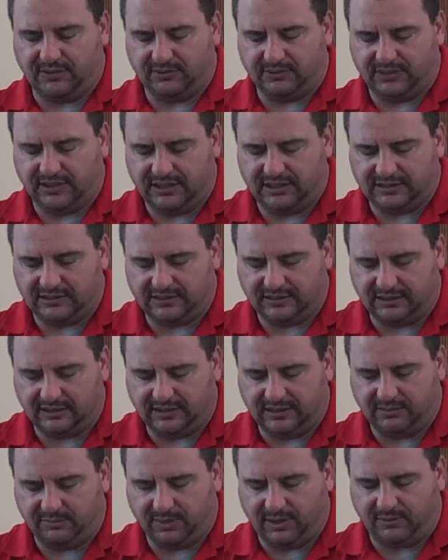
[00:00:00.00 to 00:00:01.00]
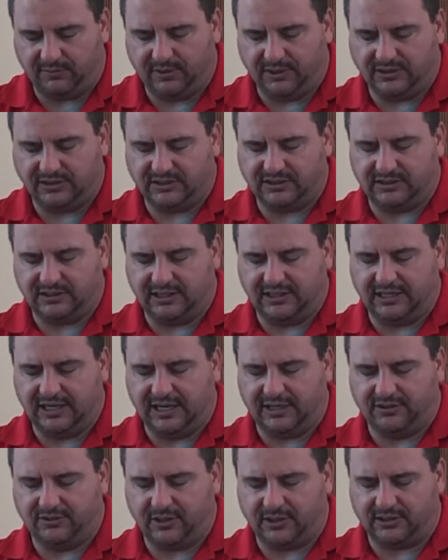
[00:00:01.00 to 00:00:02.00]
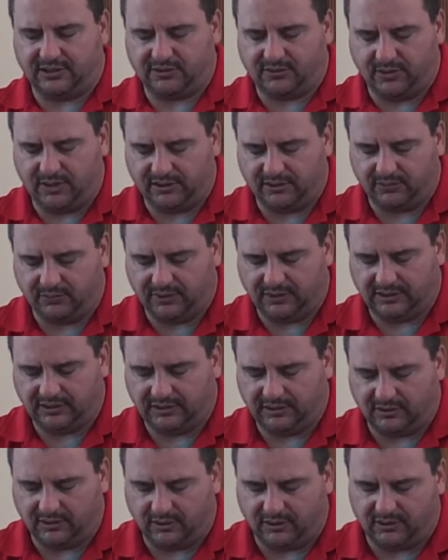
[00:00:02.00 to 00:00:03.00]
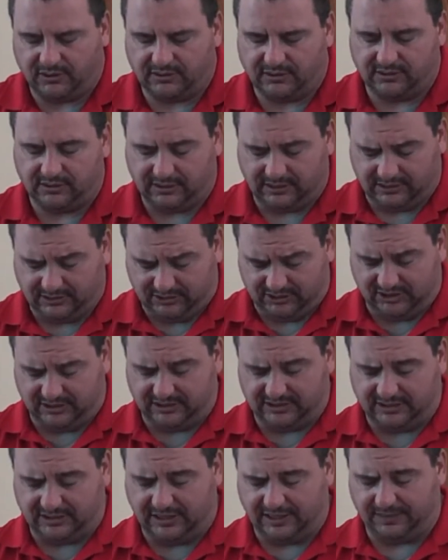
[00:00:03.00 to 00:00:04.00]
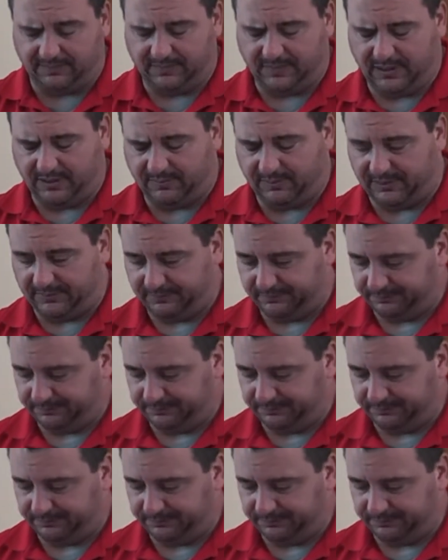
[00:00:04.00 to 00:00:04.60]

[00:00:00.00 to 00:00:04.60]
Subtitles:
with us, and then might reach us, lead, guide, and direct us throughout the week. In Jesus' name, amen.